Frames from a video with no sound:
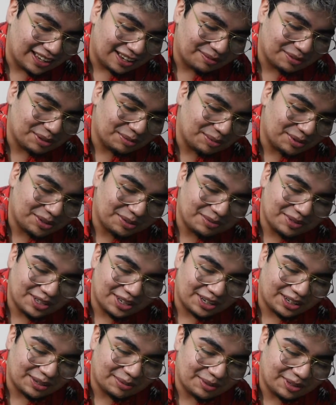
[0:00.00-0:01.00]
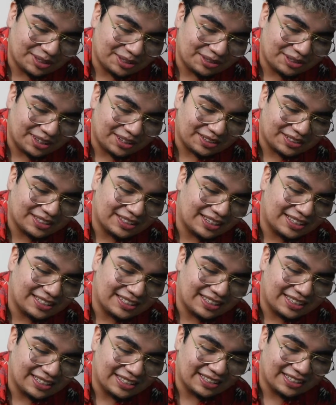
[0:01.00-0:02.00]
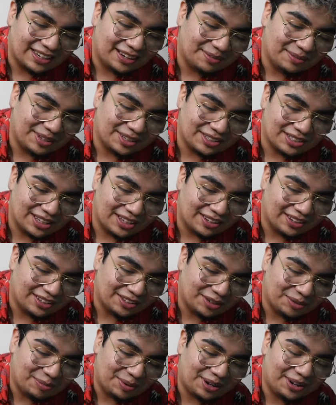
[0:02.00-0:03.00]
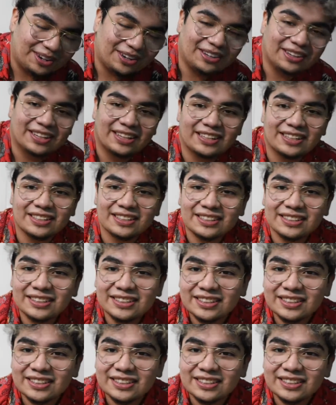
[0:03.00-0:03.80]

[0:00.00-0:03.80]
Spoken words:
I'm supposed to be talking about 2019, and I'm here telling you about how like